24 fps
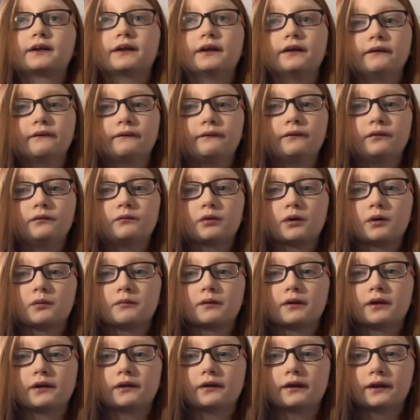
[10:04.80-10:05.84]
to get a food
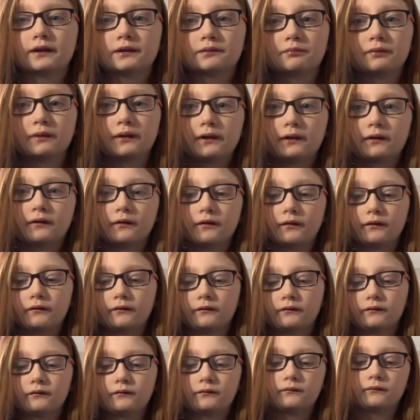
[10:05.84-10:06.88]
permit, that's pretty hard
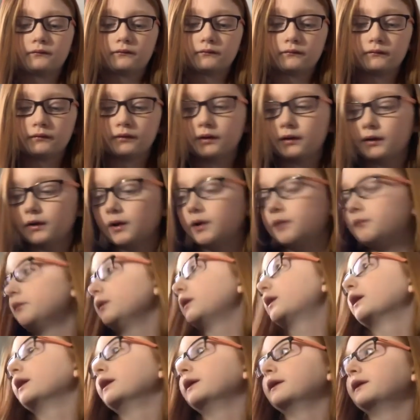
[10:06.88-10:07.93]

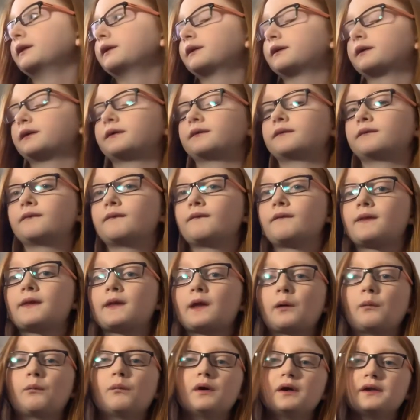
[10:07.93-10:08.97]
because
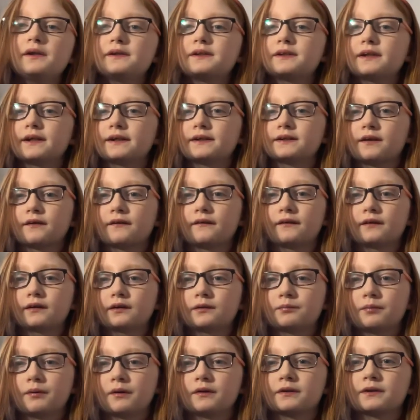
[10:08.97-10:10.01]
once I saw
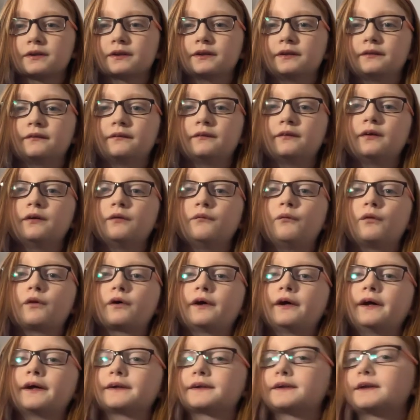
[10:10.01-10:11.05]
this person
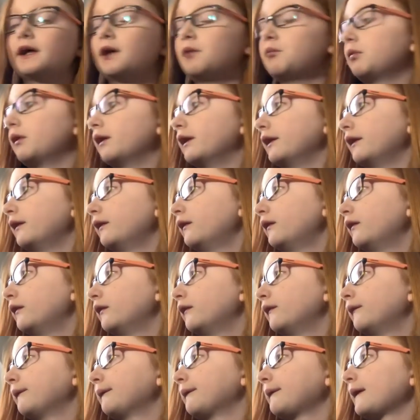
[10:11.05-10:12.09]
working at Subway.
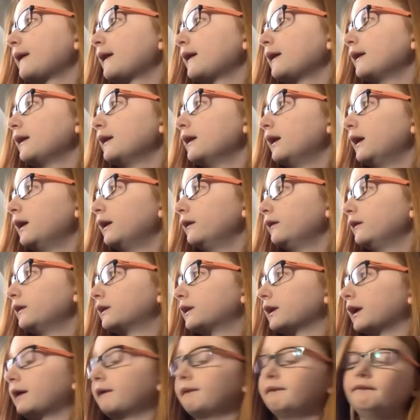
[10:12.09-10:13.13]
They're
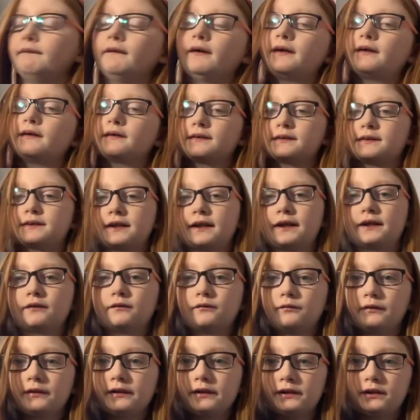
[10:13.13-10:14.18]
just like making a
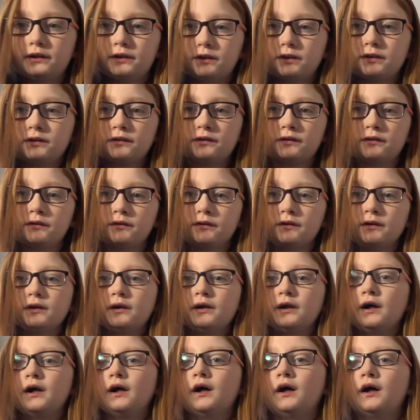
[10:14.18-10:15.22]
sandwich.
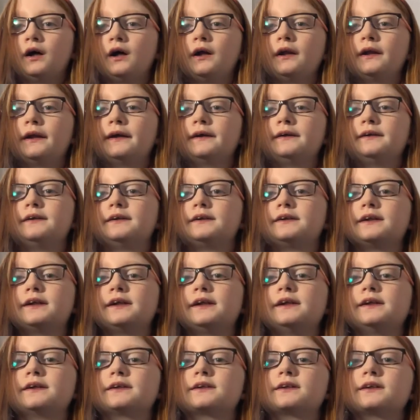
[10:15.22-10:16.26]
They just
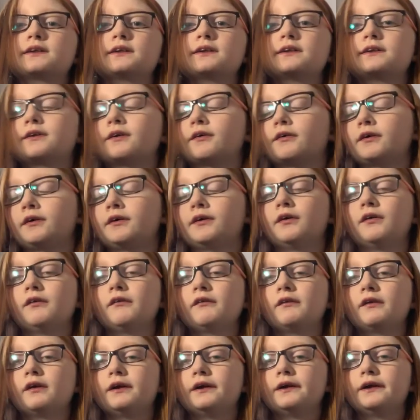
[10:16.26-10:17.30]
sneeze. So you know
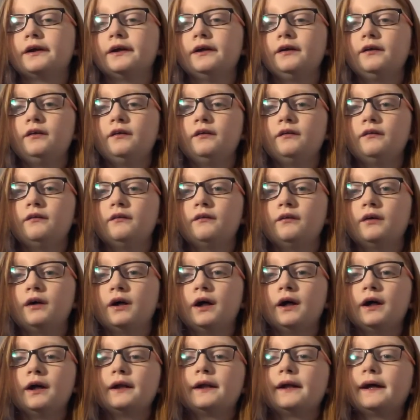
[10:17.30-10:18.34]
what they did?
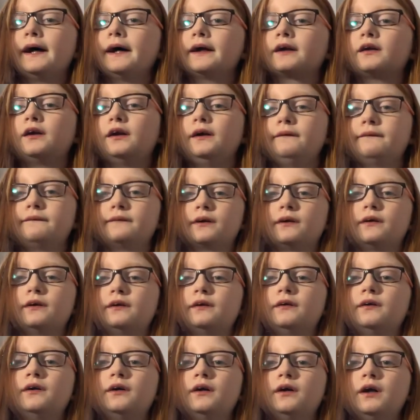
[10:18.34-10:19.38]
They had gloves
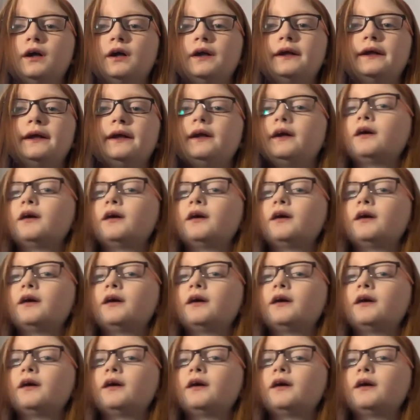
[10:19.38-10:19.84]
on. They